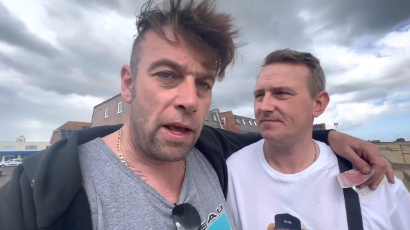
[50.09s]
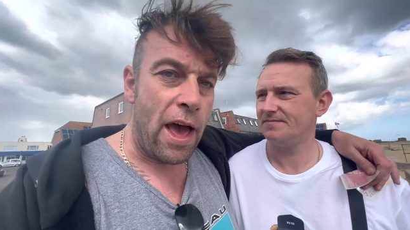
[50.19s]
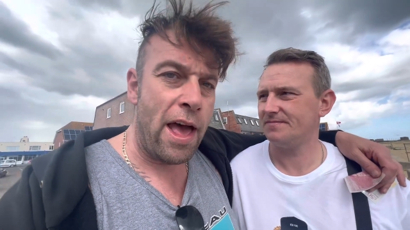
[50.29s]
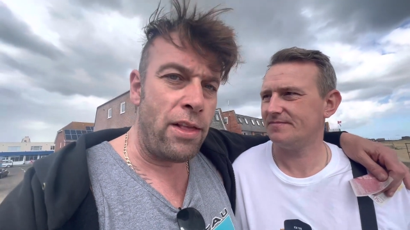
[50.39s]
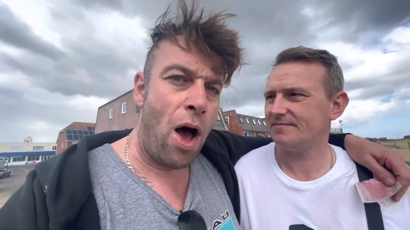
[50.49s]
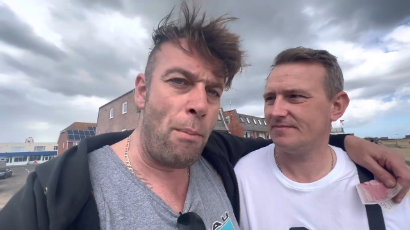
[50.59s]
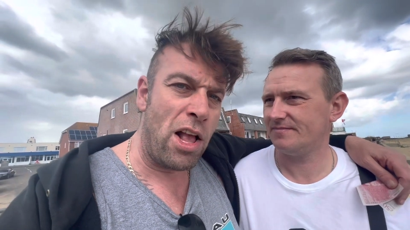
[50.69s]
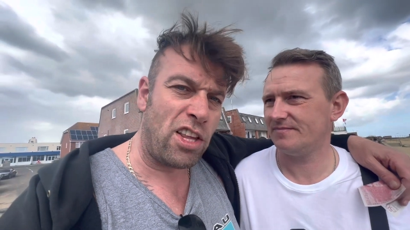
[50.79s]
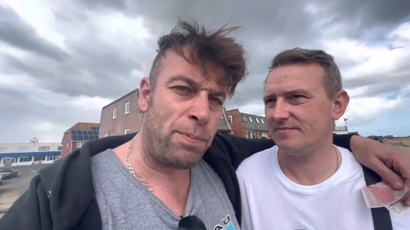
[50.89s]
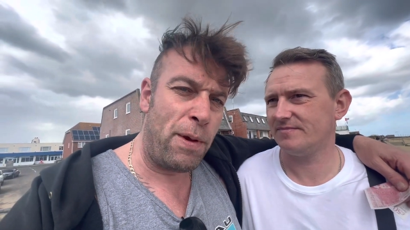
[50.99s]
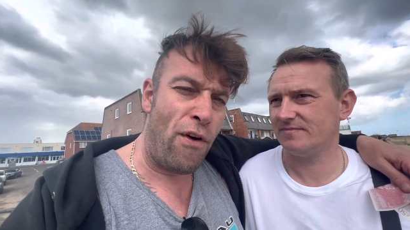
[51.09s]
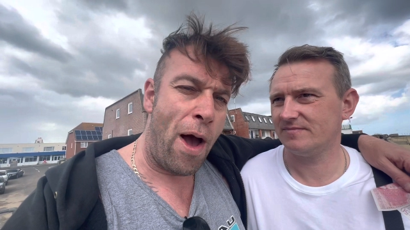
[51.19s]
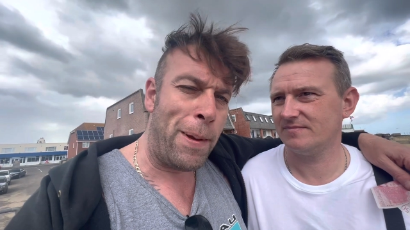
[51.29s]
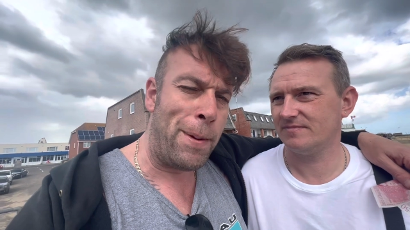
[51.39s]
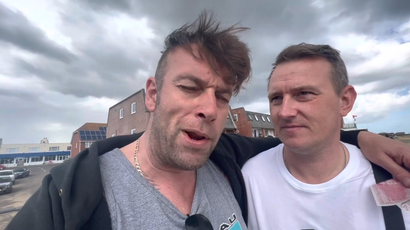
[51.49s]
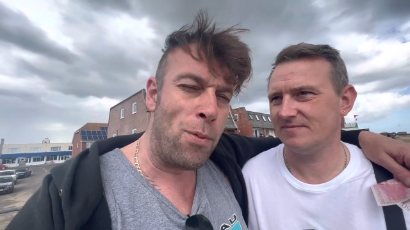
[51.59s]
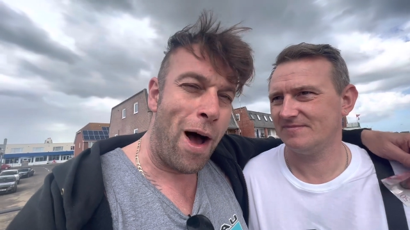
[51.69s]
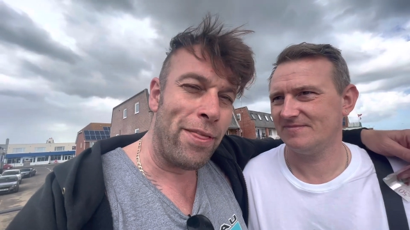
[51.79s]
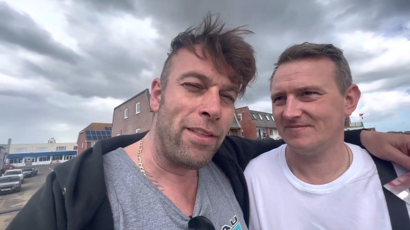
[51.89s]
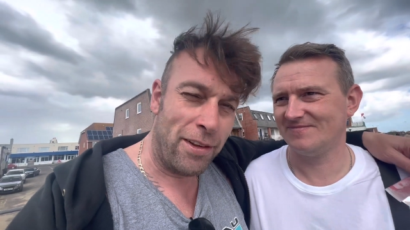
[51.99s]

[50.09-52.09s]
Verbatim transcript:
Speaker 1: And I might just be five people in one.